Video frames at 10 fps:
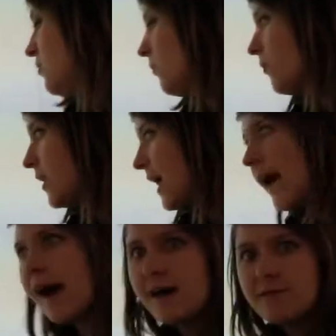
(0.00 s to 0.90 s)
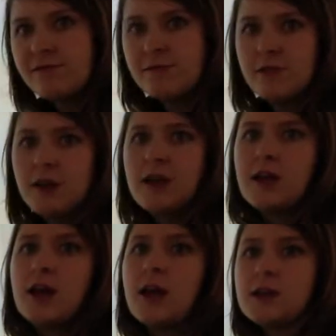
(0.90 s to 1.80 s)
1/2
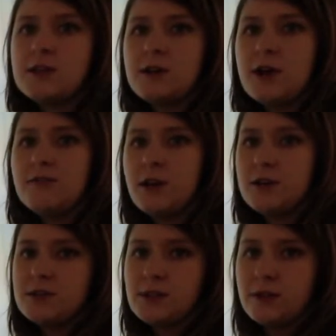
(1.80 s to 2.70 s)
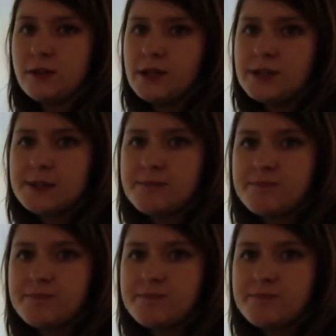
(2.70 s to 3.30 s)
as your n values increase.